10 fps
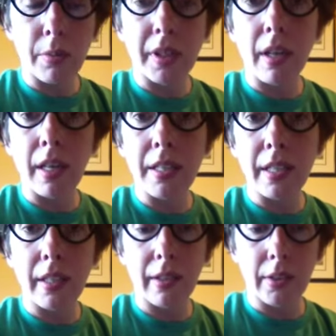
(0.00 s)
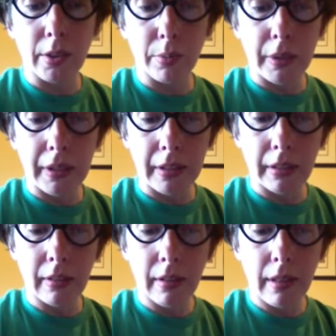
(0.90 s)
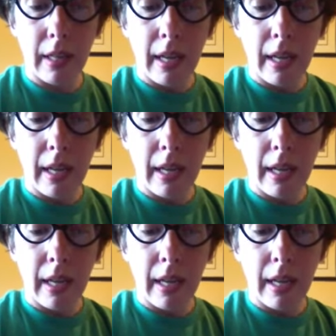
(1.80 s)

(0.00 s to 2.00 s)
with content area reading?